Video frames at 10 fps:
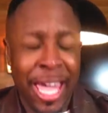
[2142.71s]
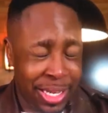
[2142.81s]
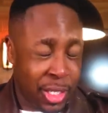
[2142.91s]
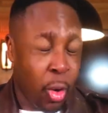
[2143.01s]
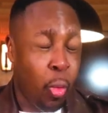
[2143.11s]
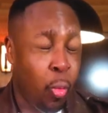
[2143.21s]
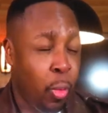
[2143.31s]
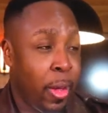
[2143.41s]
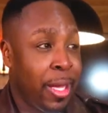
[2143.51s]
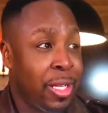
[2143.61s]
And
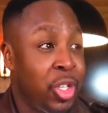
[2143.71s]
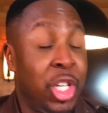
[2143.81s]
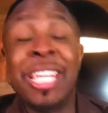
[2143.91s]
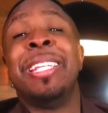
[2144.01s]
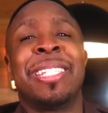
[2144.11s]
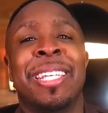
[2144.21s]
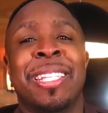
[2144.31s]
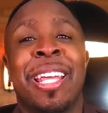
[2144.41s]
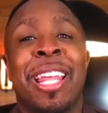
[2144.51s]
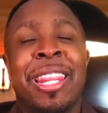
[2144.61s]
so
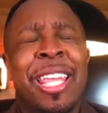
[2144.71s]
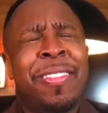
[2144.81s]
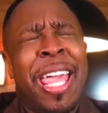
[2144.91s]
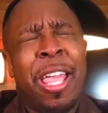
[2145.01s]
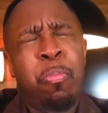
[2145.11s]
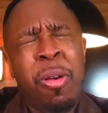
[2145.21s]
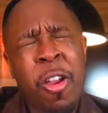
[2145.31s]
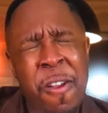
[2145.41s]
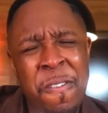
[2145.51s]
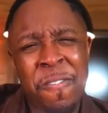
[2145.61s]
Jesus lived a
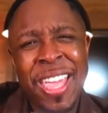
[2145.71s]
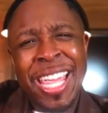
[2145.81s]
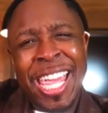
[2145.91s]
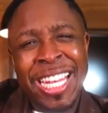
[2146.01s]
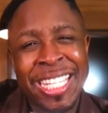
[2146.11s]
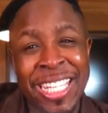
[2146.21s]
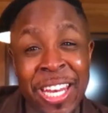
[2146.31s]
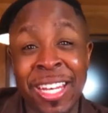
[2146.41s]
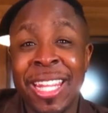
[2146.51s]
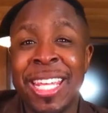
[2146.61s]
perfect and
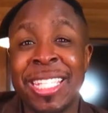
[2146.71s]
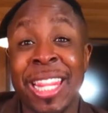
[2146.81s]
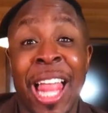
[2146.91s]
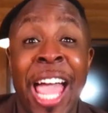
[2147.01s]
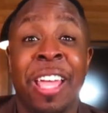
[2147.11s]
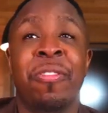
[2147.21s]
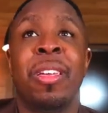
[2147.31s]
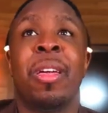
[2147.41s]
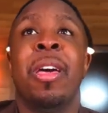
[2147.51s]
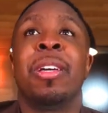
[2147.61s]
sinless life.
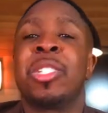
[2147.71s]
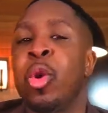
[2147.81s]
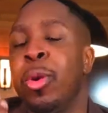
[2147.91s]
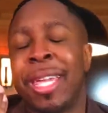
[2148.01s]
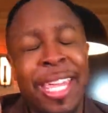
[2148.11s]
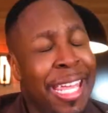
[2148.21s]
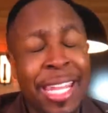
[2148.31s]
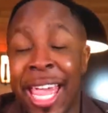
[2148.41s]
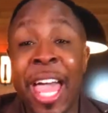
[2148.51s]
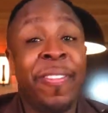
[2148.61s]
So he
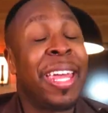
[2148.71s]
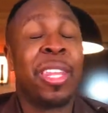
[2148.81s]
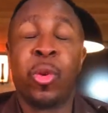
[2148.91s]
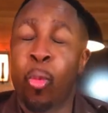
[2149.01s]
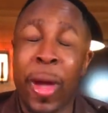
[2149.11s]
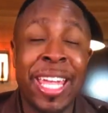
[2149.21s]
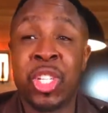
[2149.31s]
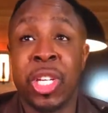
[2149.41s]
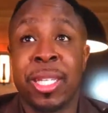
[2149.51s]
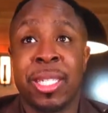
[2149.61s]
didn't have any
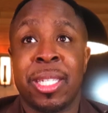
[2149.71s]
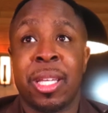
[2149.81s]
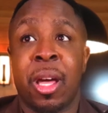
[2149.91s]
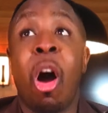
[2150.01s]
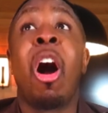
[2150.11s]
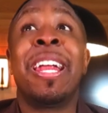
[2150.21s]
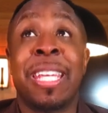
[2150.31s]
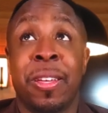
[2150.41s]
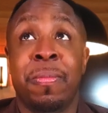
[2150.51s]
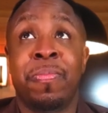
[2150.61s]
wages
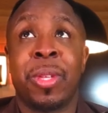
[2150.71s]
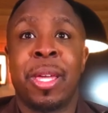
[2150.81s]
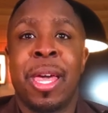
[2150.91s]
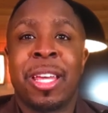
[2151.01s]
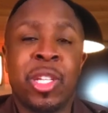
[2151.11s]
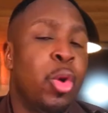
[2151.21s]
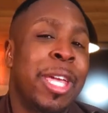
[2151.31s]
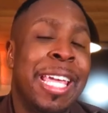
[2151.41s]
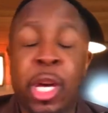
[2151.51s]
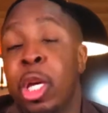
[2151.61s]
on him. So
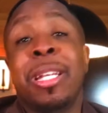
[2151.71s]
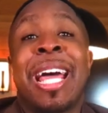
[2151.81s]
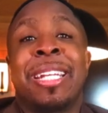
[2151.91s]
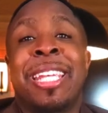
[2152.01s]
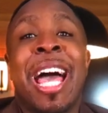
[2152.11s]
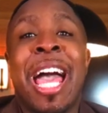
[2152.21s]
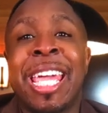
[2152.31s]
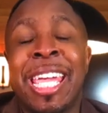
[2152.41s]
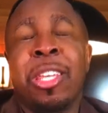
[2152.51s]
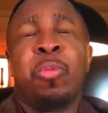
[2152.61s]
he could not
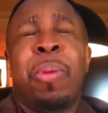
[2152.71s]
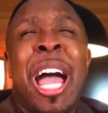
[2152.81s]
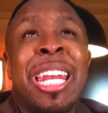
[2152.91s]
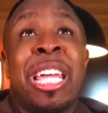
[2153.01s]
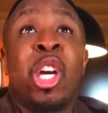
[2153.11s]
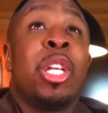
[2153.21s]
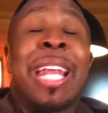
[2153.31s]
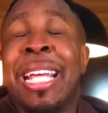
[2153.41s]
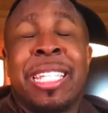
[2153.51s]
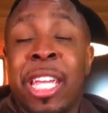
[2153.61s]
die. His body
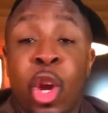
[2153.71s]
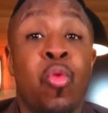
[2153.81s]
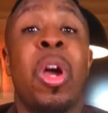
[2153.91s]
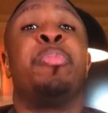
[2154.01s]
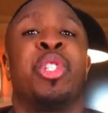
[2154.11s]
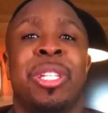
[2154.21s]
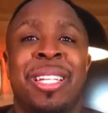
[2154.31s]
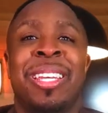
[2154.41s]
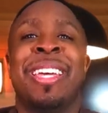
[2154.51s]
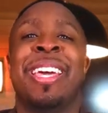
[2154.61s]
could not see corruption.